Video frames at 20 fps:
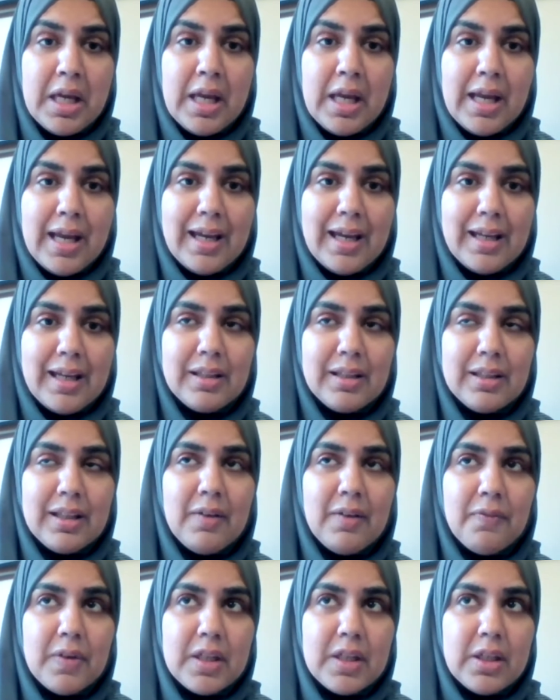And in
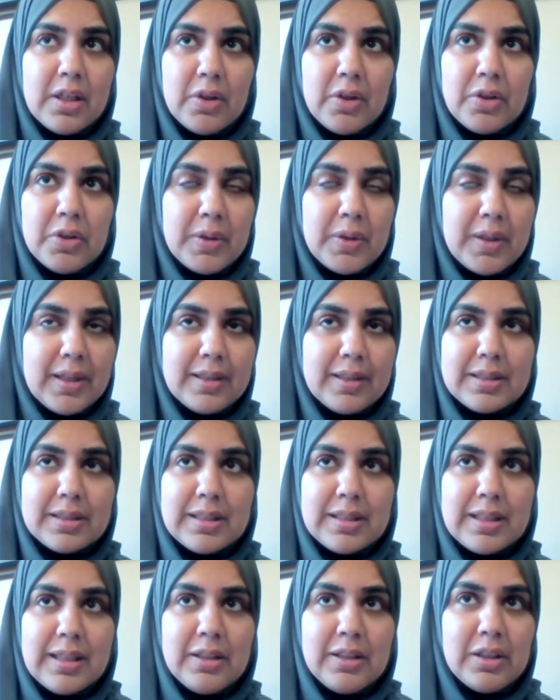that video, you can
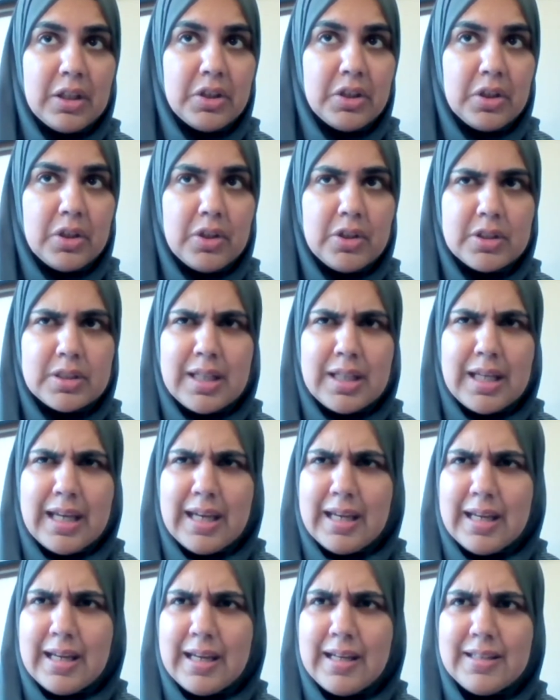see that there's
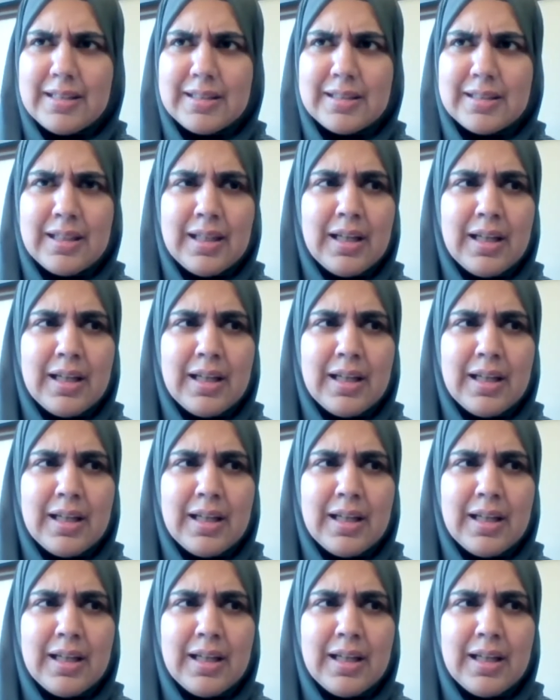haze,